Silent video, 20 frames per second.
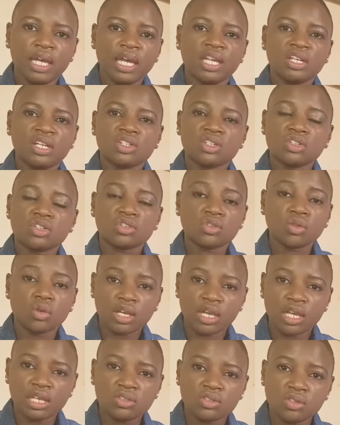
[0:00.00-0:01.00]
and just
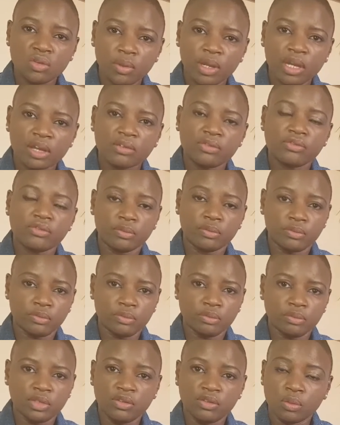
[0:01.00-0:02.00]
showcase your work
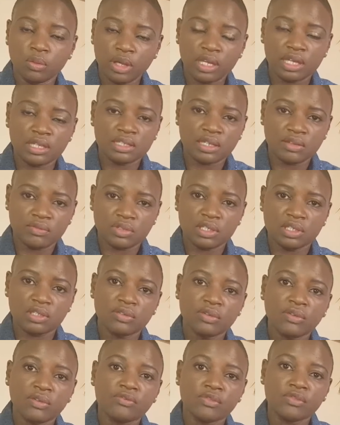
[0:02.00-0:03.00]
from your work and
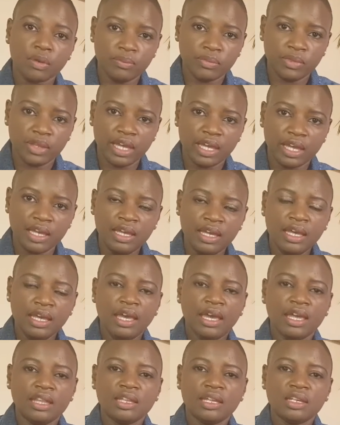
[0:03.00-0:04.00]
services from there.
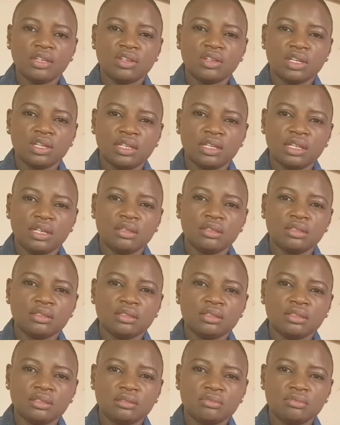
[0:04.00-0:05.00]
And then you can then